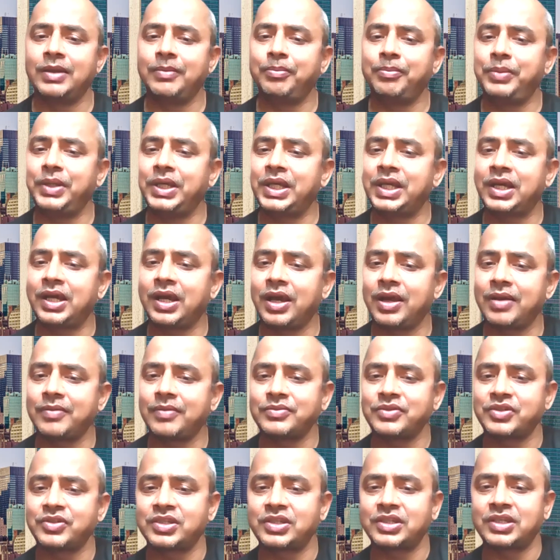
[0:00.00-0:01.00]

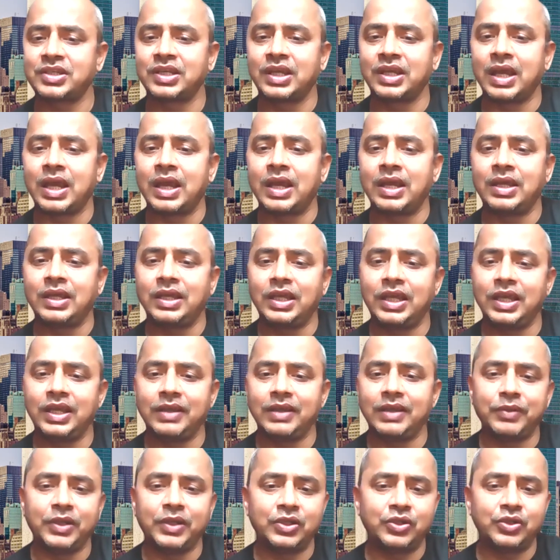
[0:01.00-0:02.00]
becomes
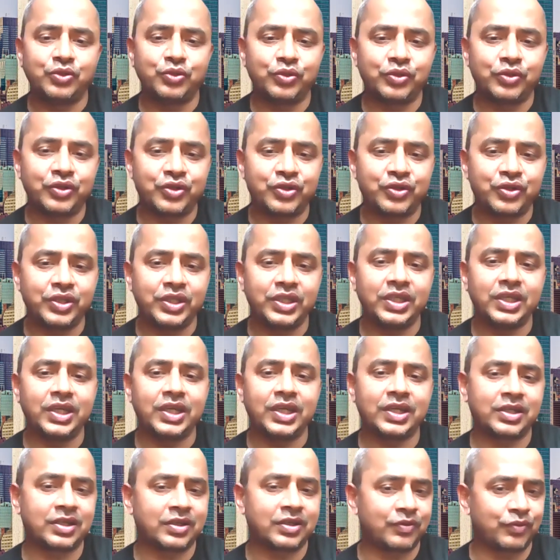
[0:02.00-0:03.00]
able to
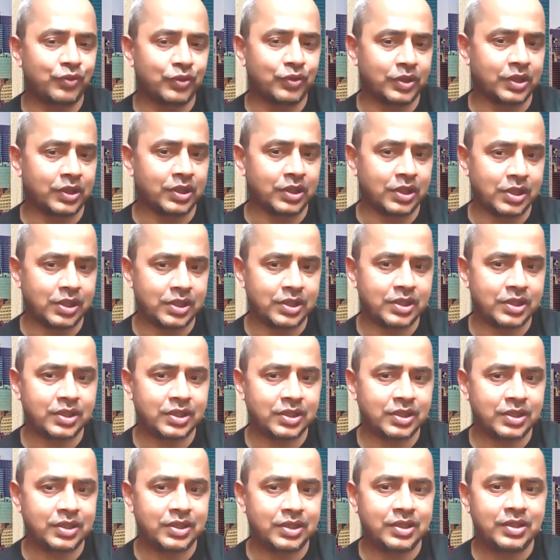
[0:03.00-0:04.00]
create a world
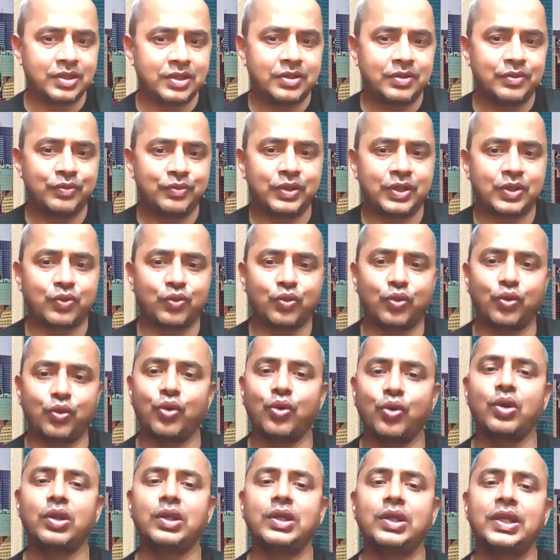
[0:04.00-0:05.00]
where
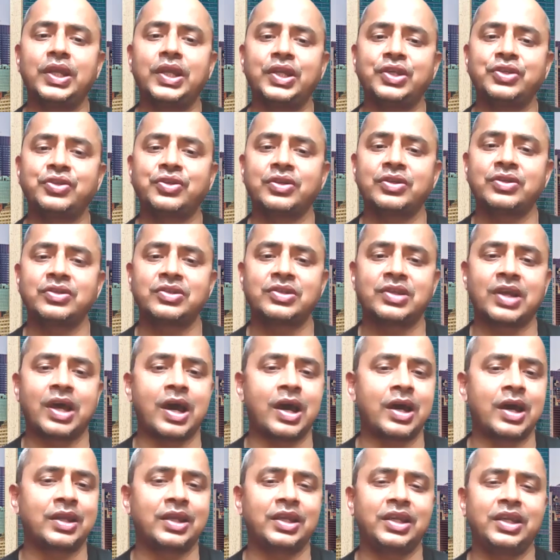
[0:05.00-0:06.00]
all nations
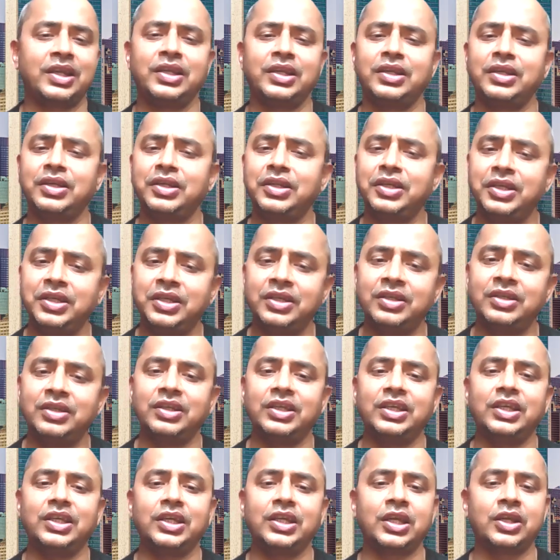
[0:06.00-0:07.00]
are indeed
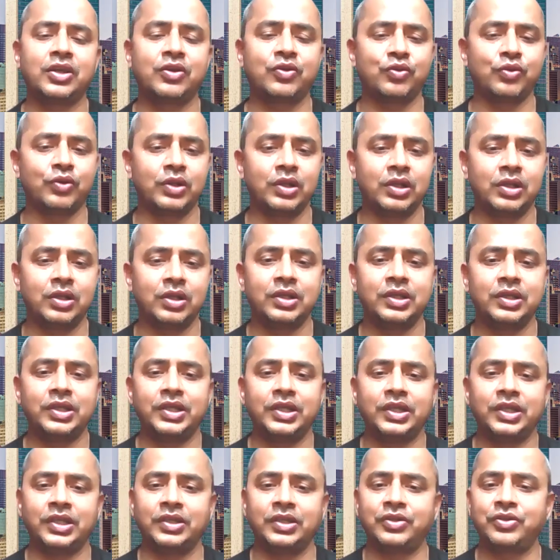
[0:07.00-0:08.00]
equal
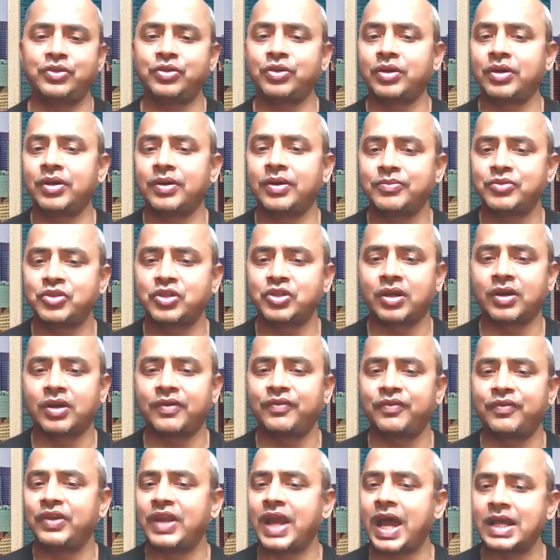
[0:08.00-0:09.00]
in terms
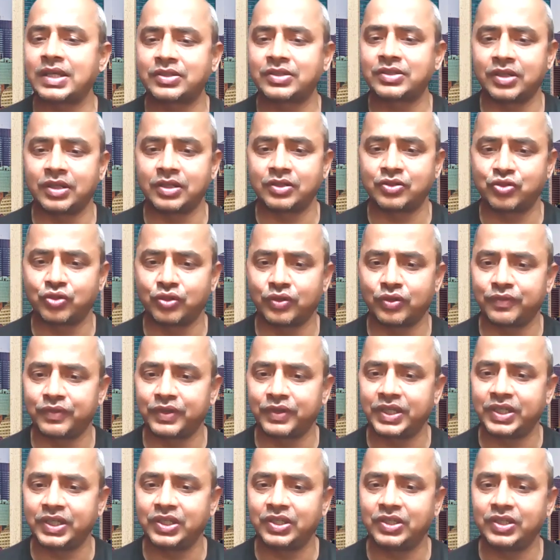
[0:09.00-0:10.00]
of national
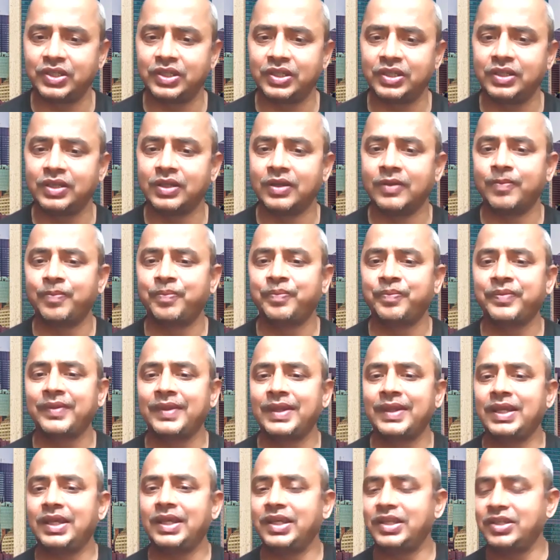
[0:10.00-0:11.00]
sovereignty,
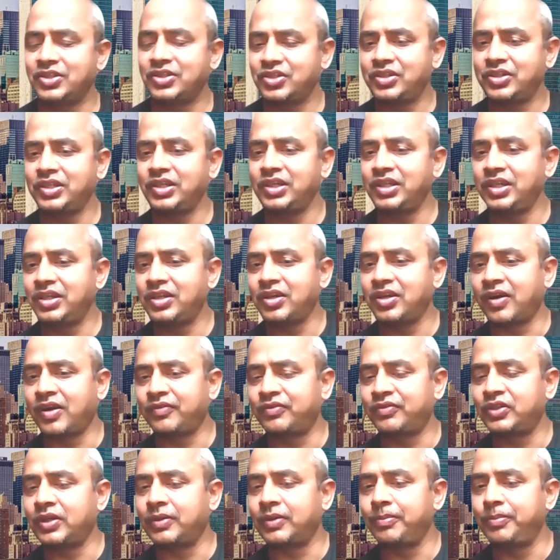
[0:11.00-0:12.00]
instead
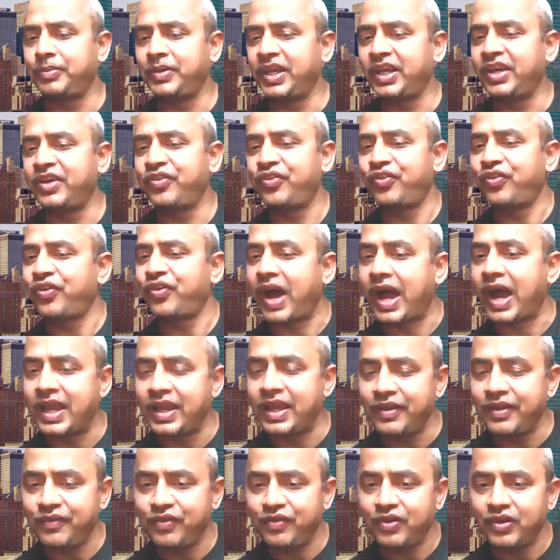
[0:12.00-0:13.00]
of the big
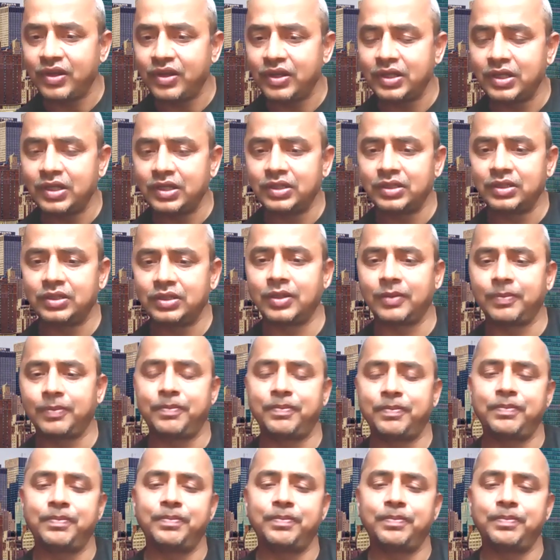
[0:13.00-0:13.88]
five, the